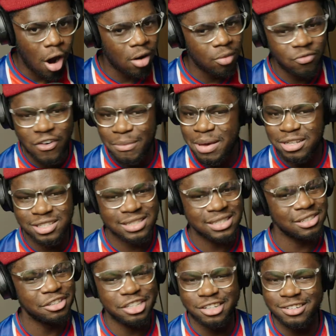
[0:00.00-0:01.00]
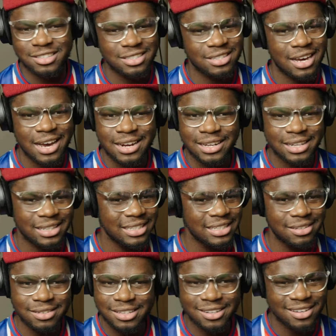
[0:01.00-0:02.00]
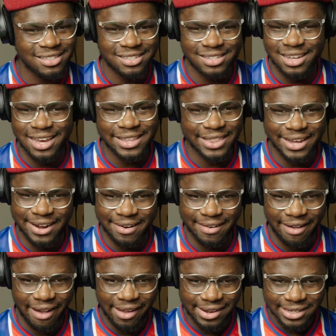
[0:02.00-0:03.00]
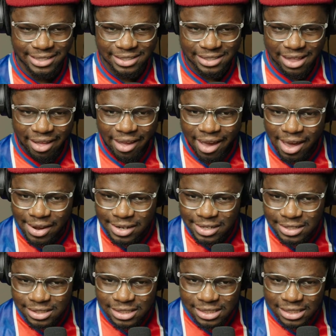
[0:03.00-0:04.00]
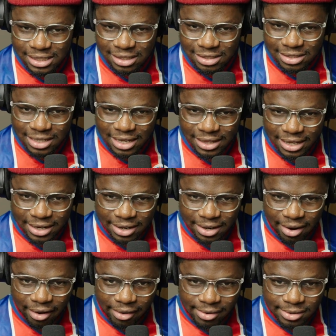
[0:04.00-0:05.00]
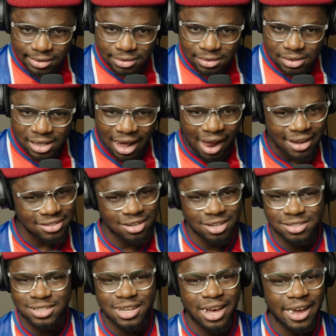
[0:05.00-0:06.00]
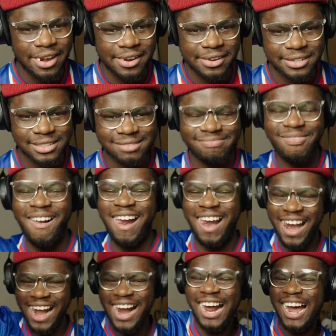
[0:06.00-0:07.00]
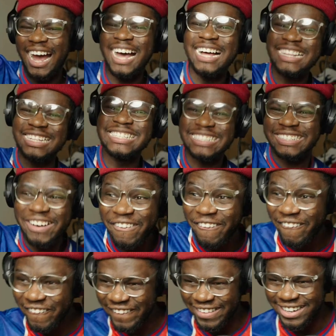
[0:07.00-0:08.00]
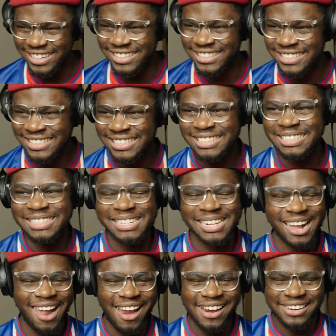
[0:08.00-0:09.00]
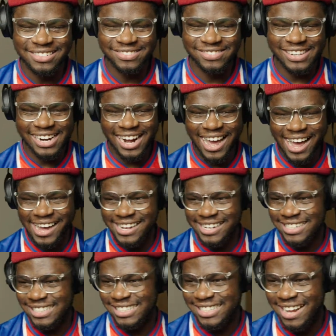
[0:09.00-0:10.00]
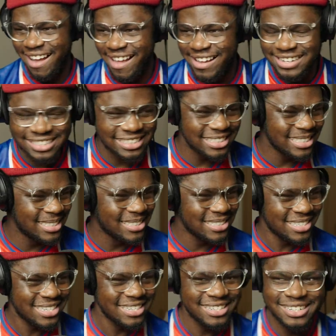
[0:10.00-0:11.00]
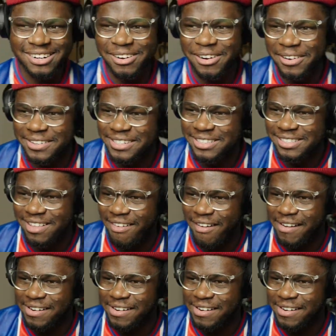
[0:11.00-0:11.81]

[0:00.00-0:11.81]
Oh, Fabian's clearly onside. Clearly onside there. And is he onside there? Yeah, he's onside. Let's go. Voila. It's a good goal. It's a good goal. Did